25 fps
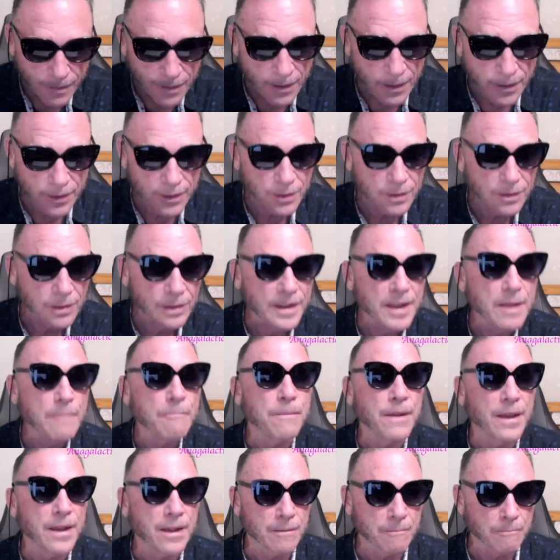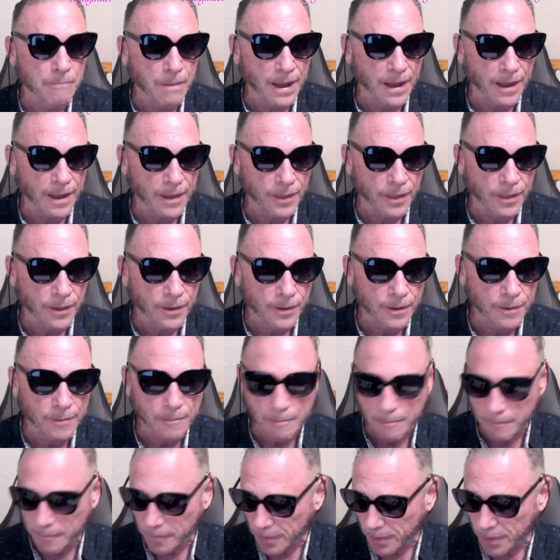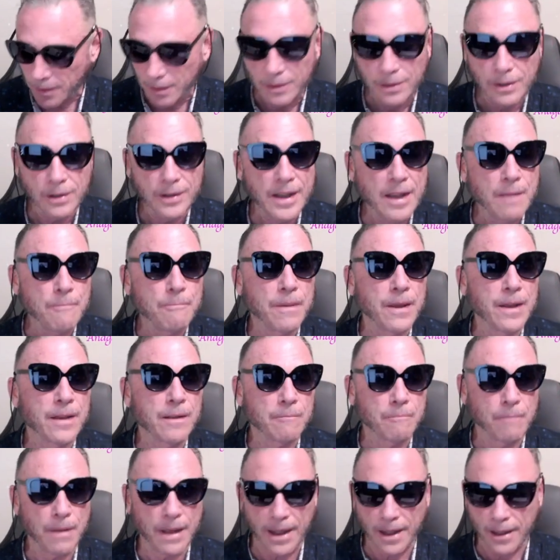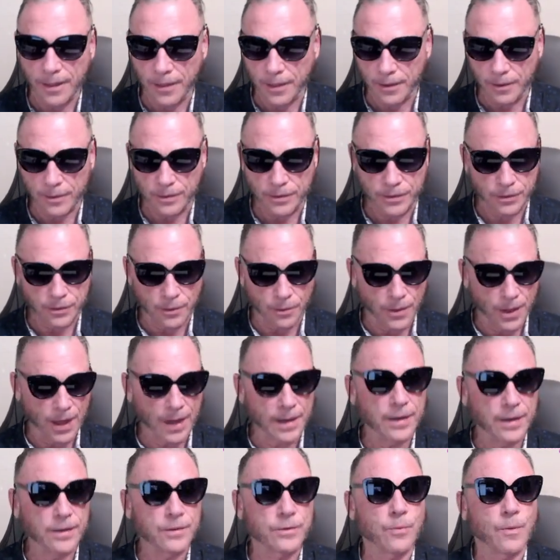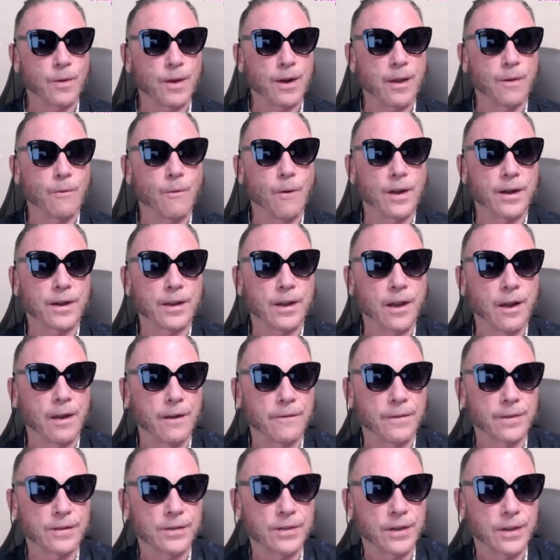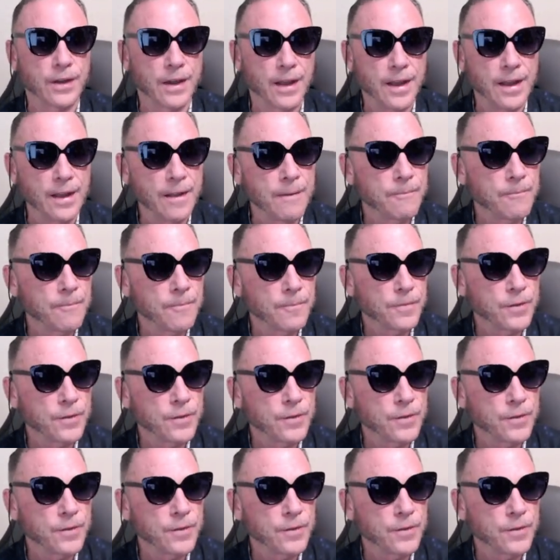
The leaping panther. The leaping panther. So that is what I want to cover today.